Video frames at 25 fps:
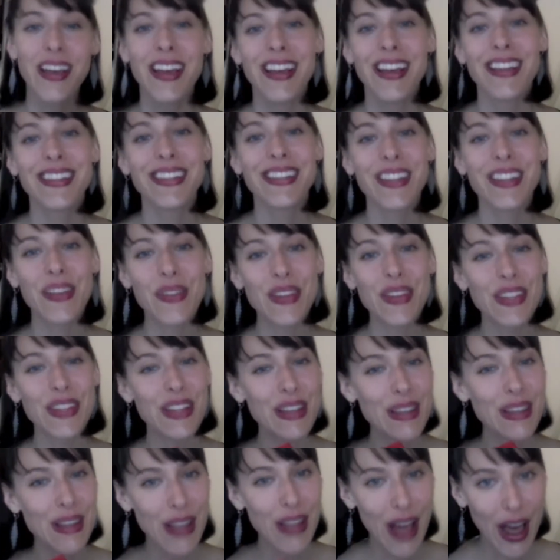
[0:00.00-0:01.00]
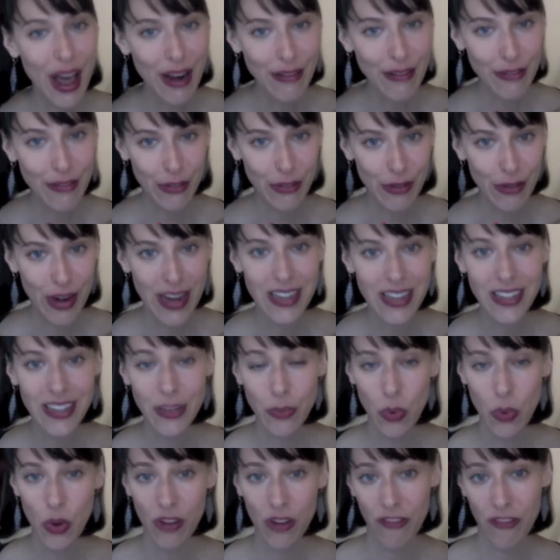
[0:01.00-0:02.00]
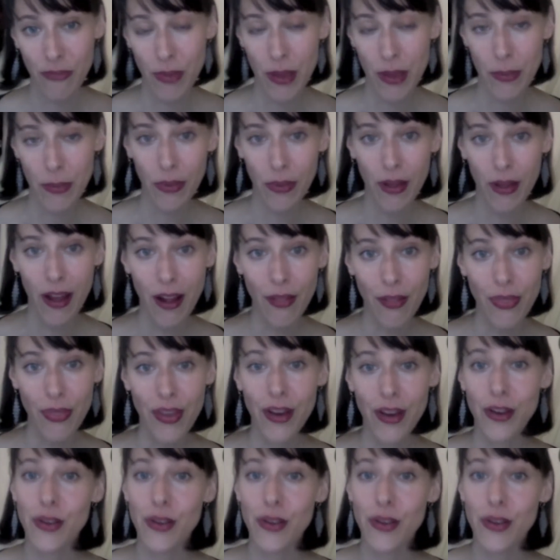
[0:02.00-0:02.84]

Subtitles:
So there's a lot of great supportive people out there.